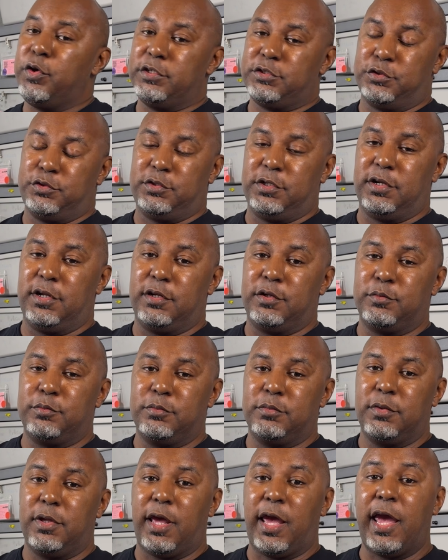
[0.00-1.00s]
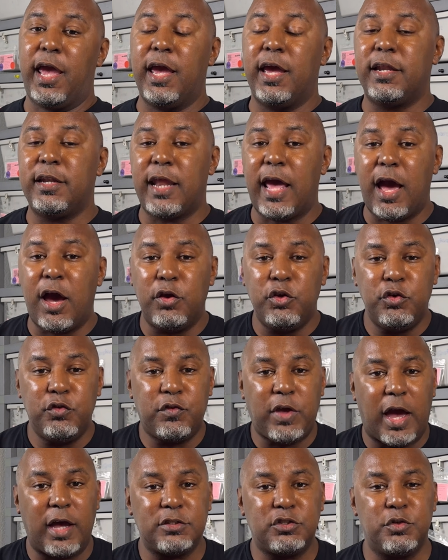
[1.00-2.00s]
interested in them. And now you've
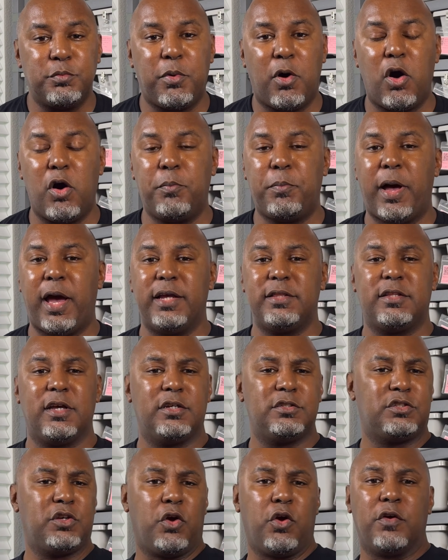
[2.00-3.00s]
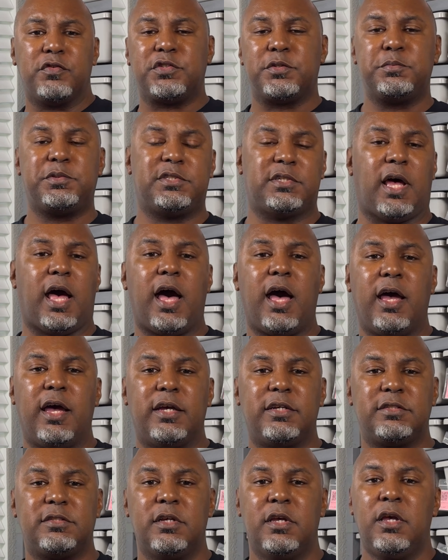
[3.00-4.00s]
got your ball pythons. They're of some
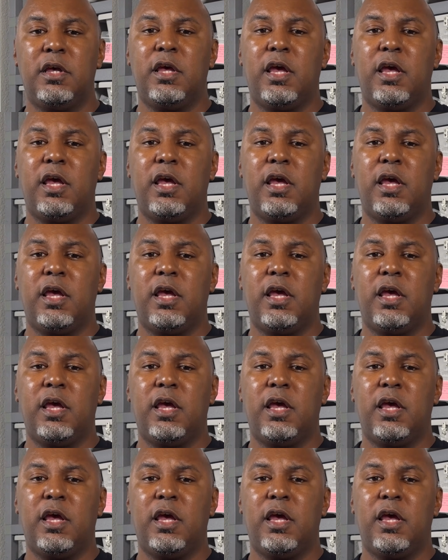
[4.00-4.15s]
size.